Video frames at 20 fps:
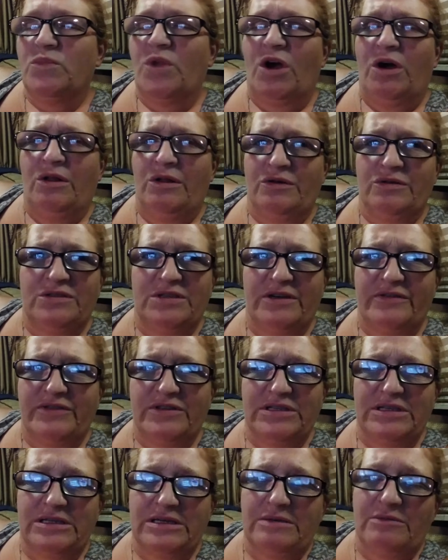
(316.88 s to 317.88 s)
Low self
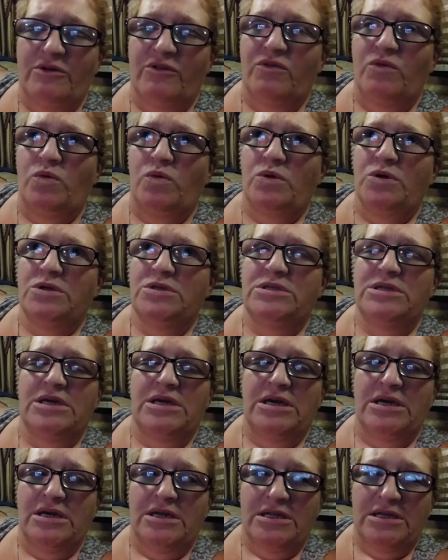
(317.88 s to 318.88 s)
esteem, of course,
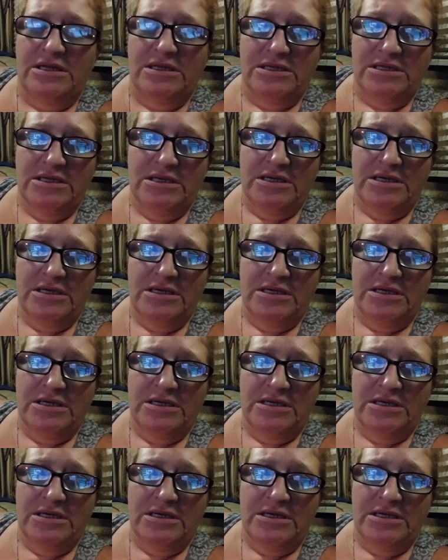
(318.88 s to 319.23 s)
and